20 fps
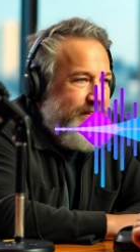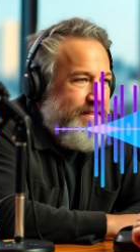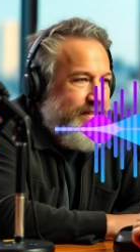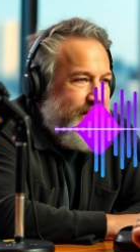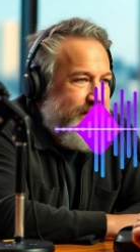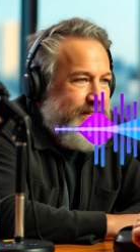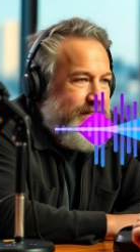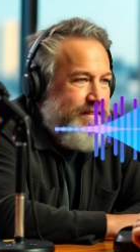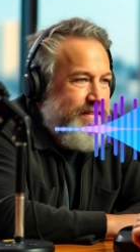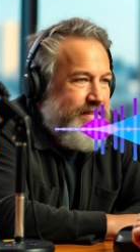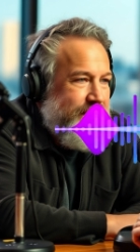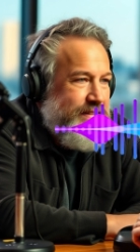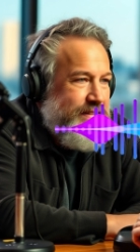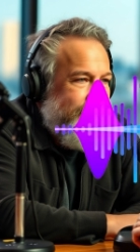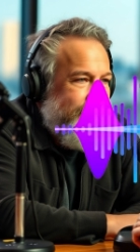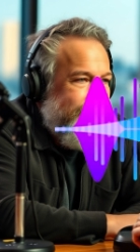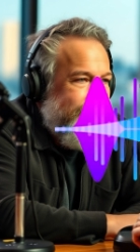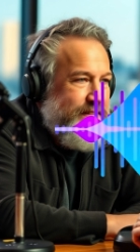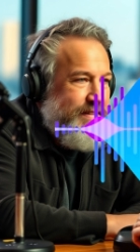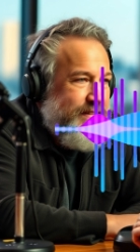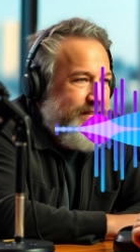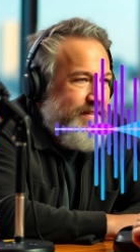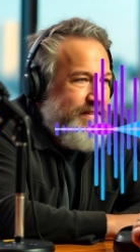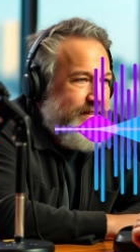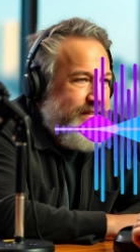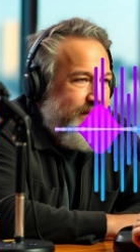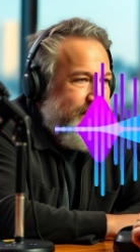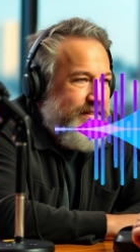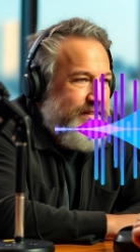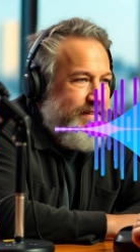It's crazy
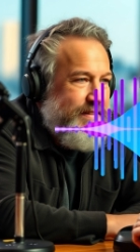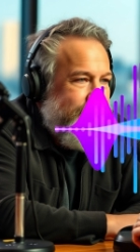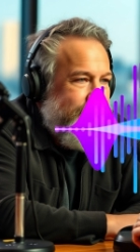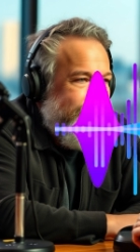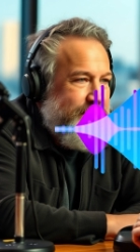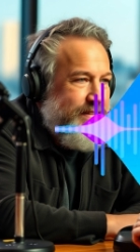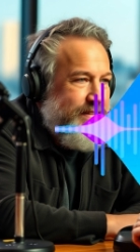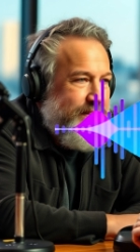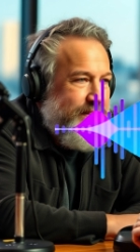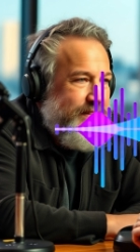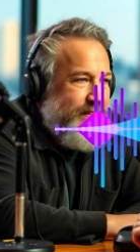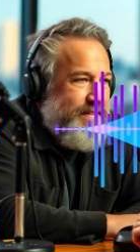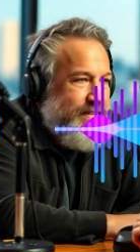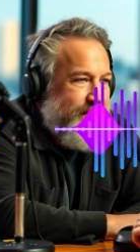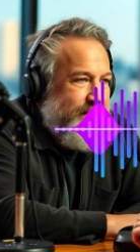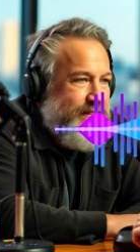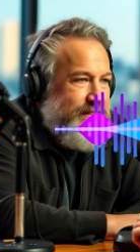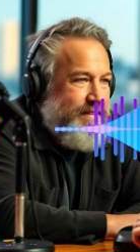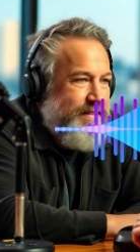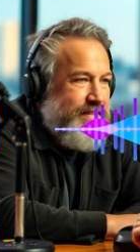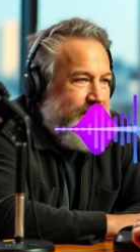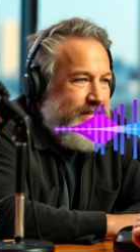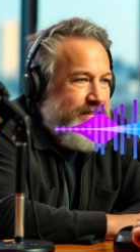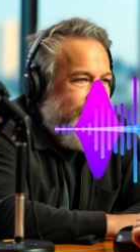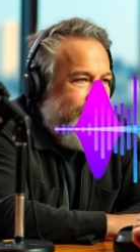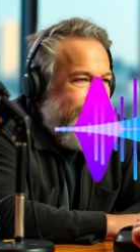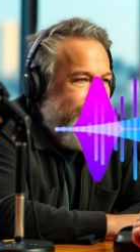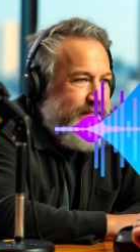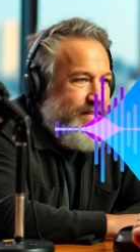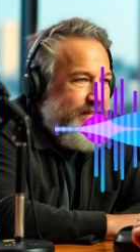how he just keeps
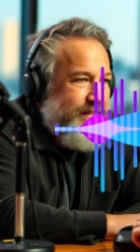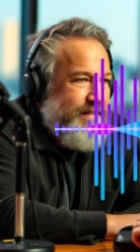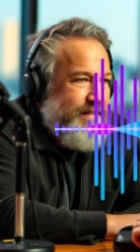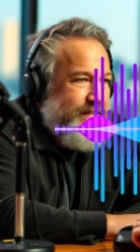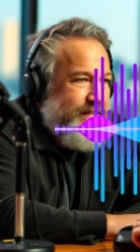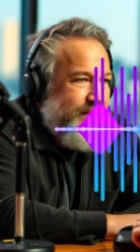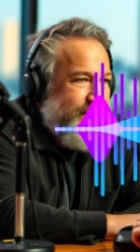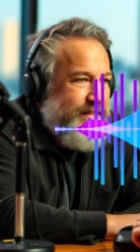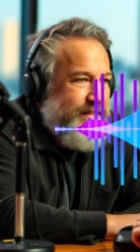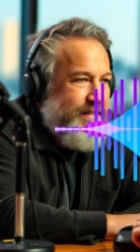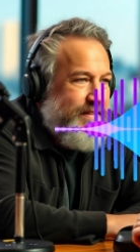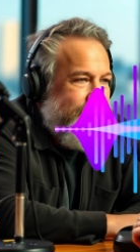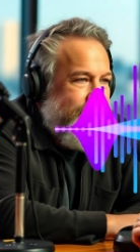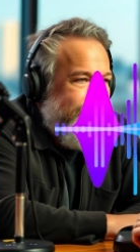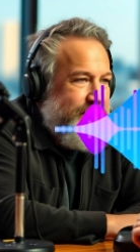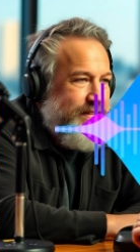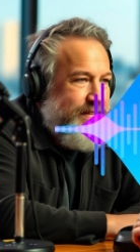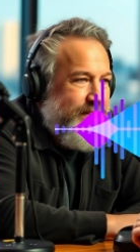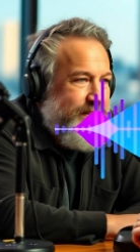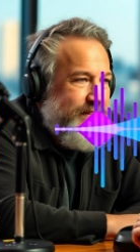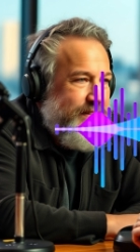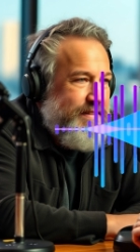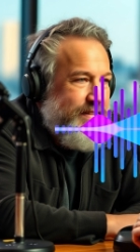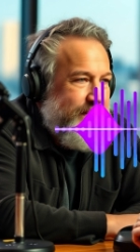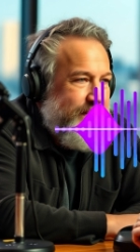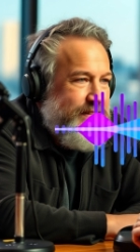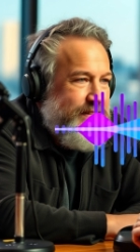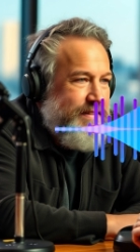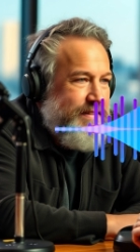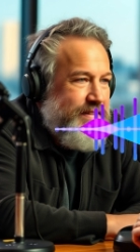evolving. It's inspiring,
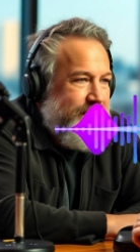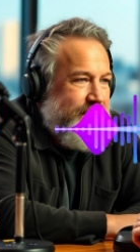really.